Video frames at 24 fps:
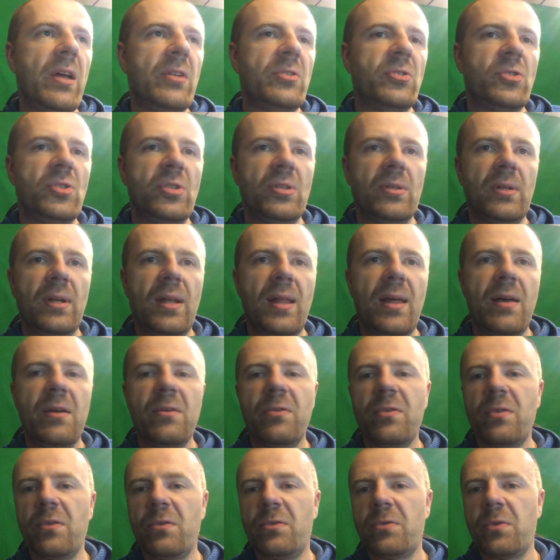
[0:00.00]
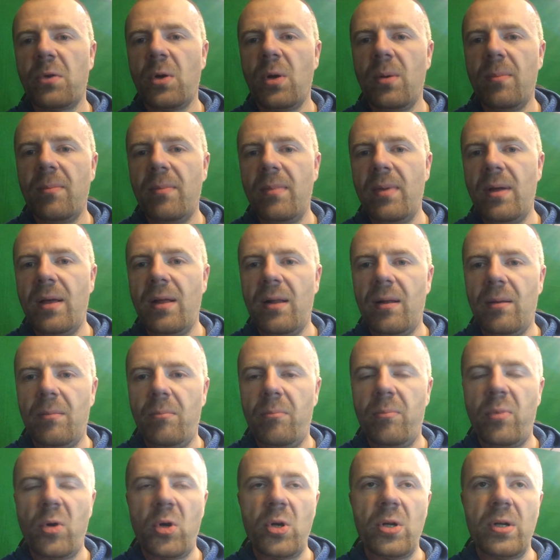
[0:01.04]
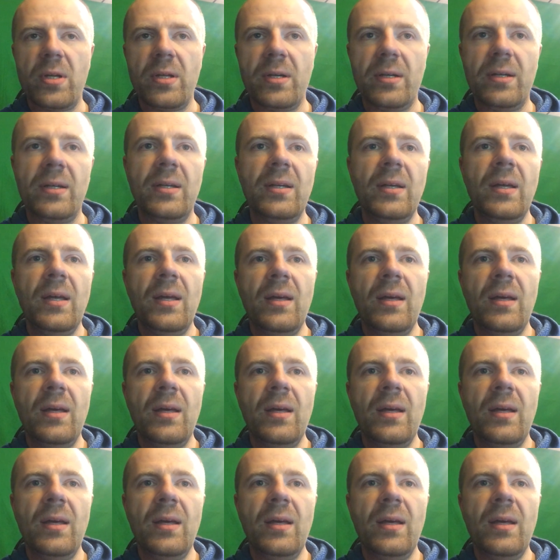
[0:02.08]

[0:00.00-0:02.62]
at you live from Alberta,